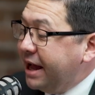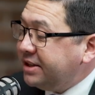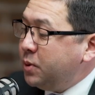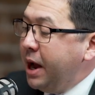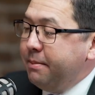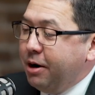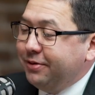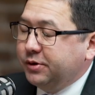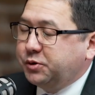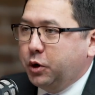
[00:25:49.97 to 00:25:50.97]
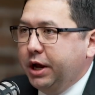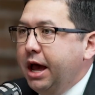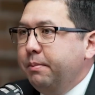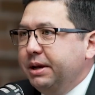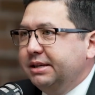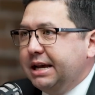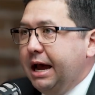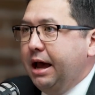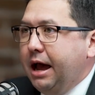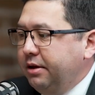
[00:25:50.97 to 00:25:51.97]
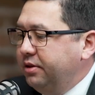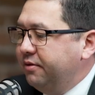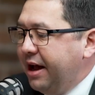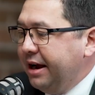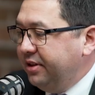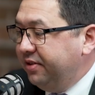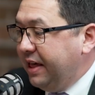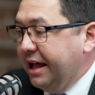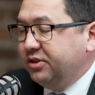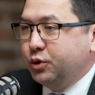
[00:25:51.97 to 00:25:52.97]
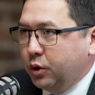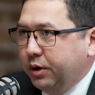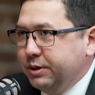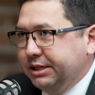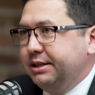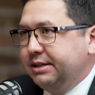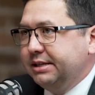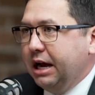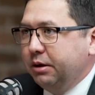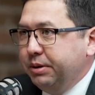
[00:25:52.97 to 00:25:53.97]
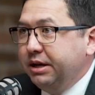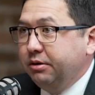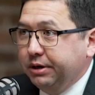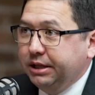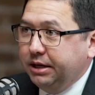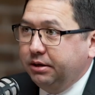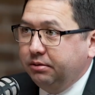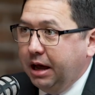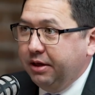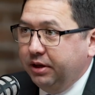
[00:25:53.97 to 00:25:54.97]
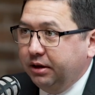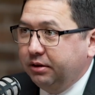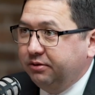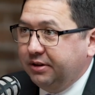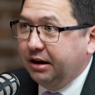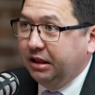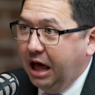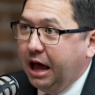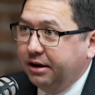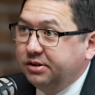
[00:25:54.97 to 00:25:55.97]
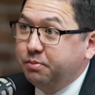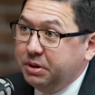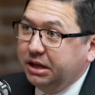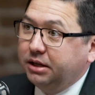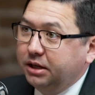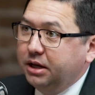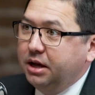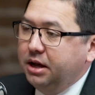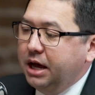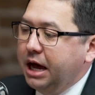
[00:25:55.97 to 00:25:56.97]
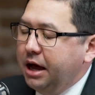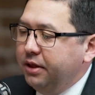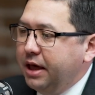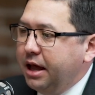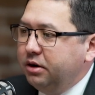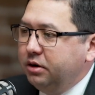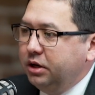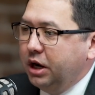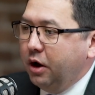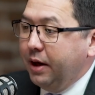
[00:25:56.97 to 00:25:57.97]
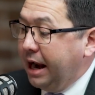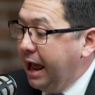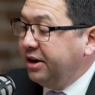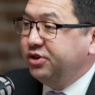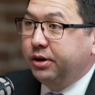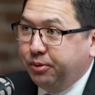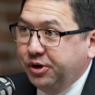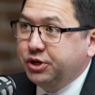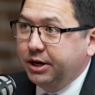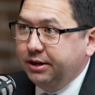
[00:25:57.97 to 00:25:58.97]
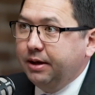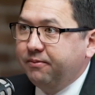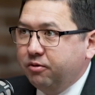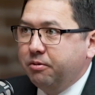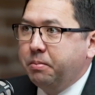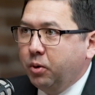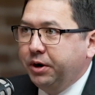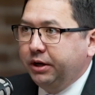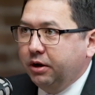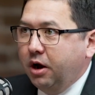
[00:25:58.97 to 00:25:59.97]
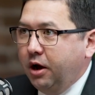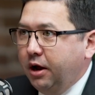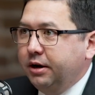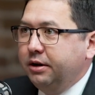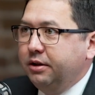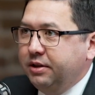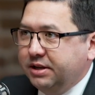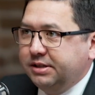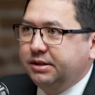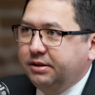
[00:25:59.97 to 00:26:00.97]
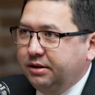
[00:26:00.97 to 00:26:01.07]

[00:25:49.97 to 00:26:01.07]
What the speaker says: that's why I brought the story up, because I the fact that story was in the SACB really, I think, said a lot to me. That, and I actually appreciated them for reporting on this,